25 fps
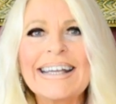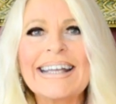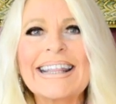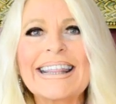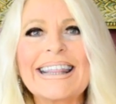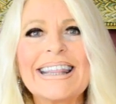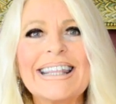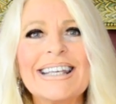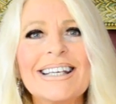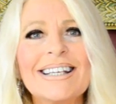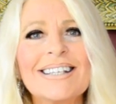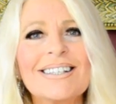
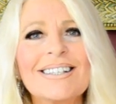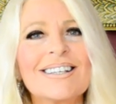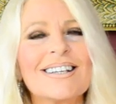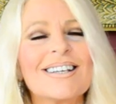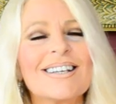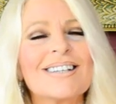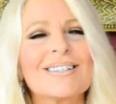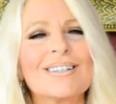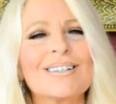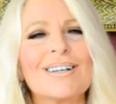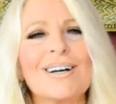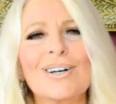This
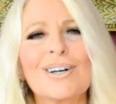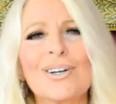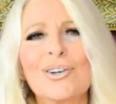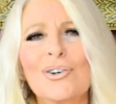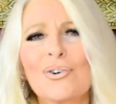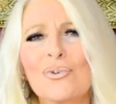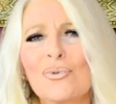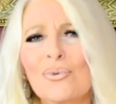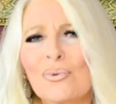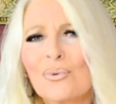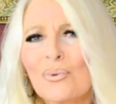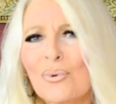is a
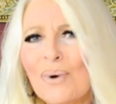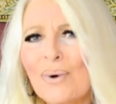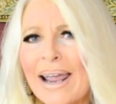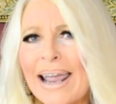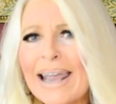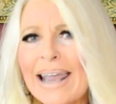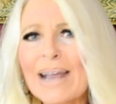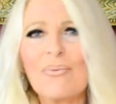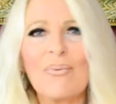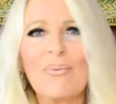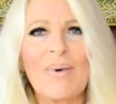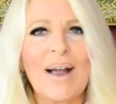
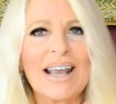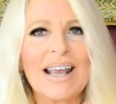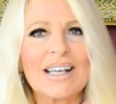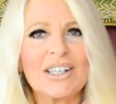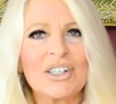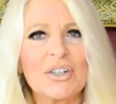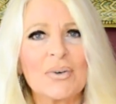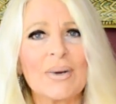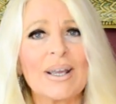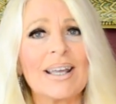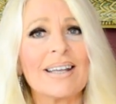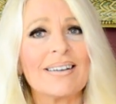great way
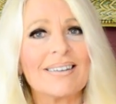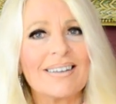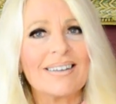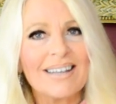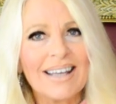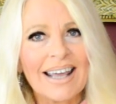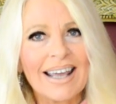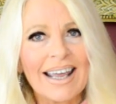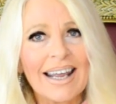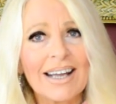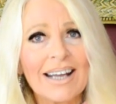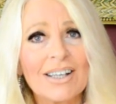to
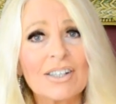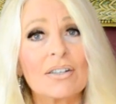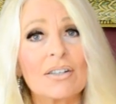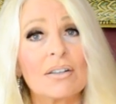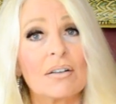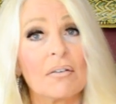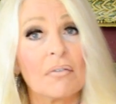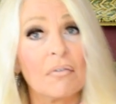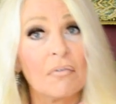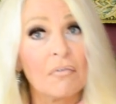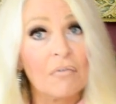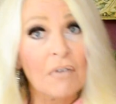engage
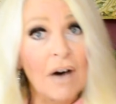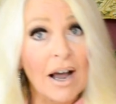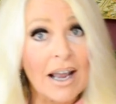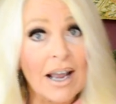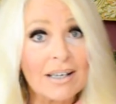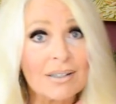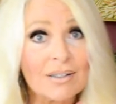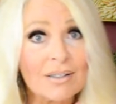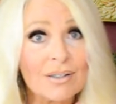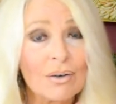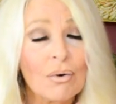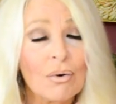the
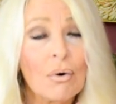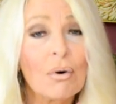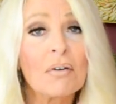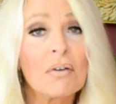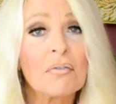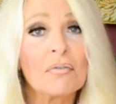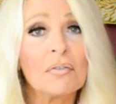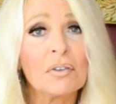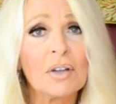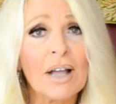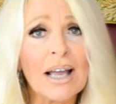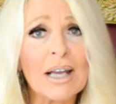fight or
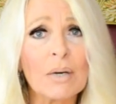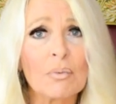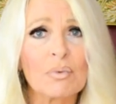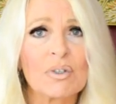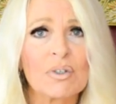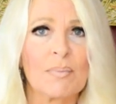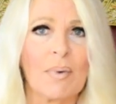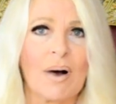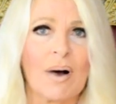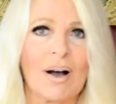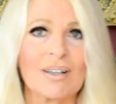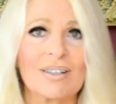flight
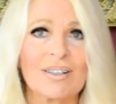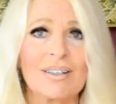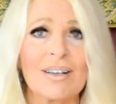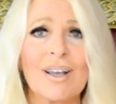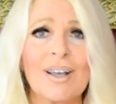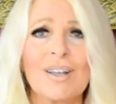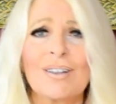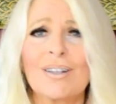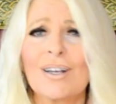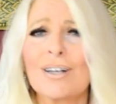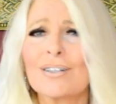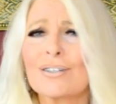response
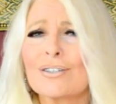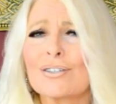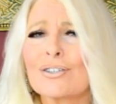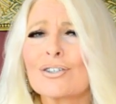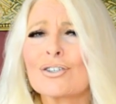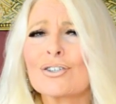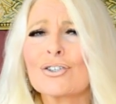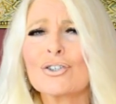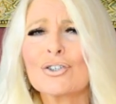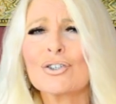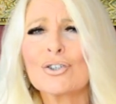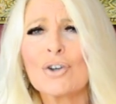that's
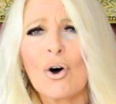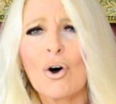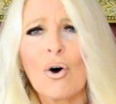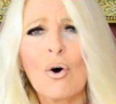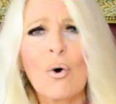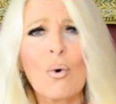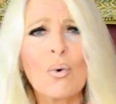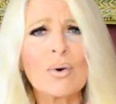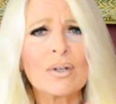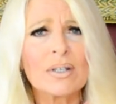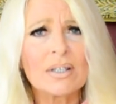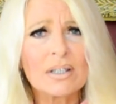
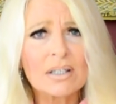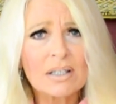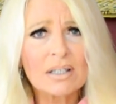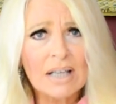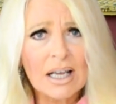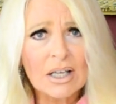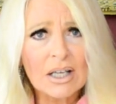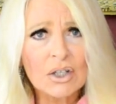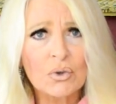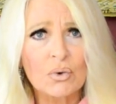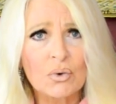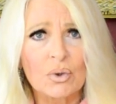so
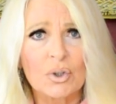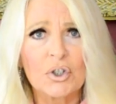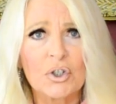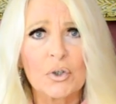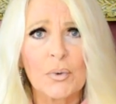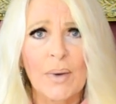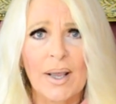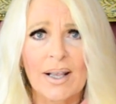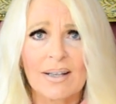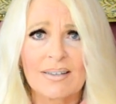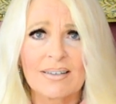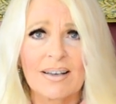central
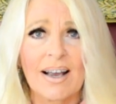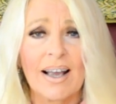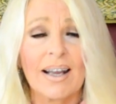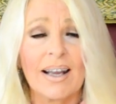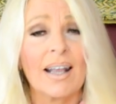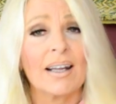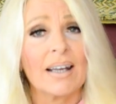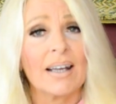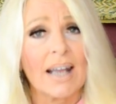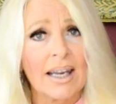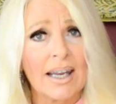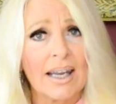to
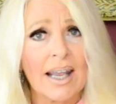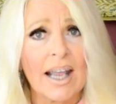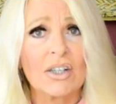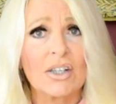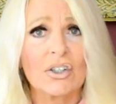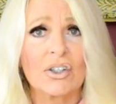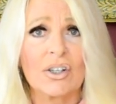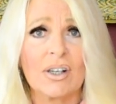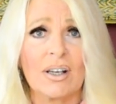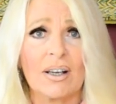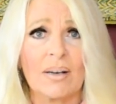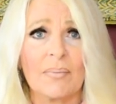anxiety and
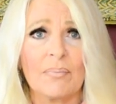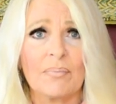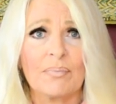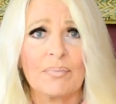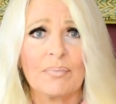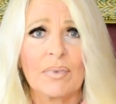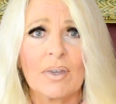ADHD.